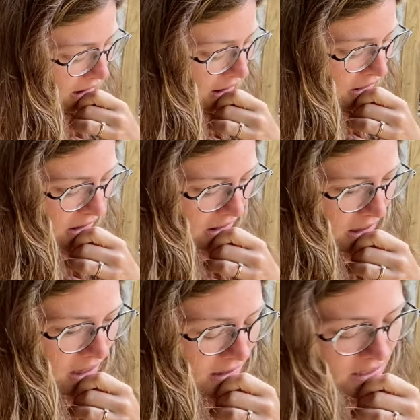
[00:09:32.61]
I think
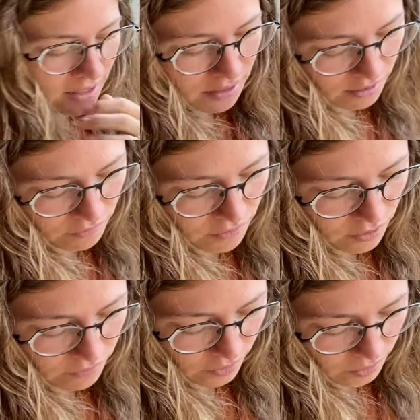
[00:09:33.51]
that's, I think for the
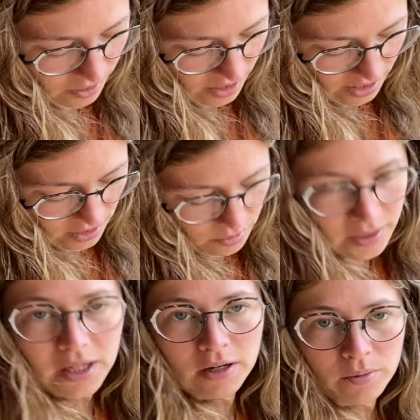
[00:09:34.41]
floor, yeah, so
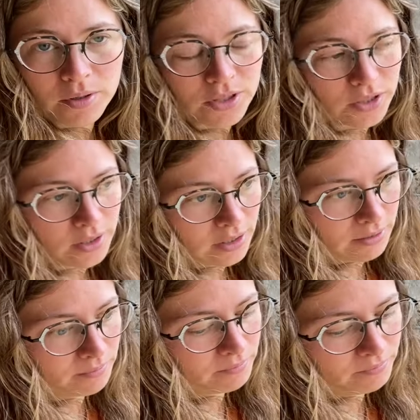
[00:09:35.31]
in here we're doing
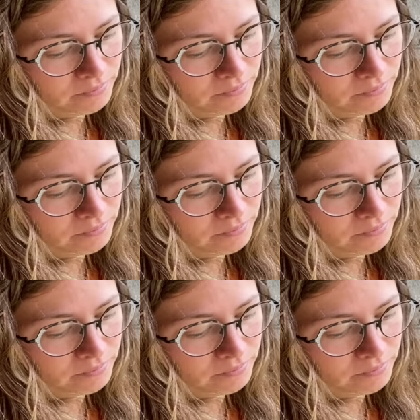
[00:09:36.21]
um,